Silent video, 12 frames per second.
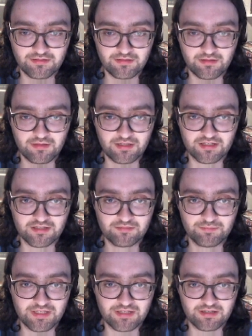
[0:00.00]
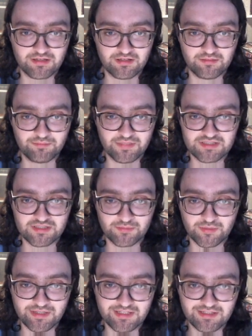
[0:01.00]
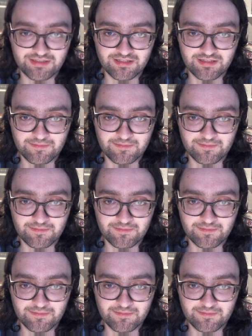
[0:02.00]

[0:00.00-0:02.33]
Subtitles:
they can't pin our bishop immediately.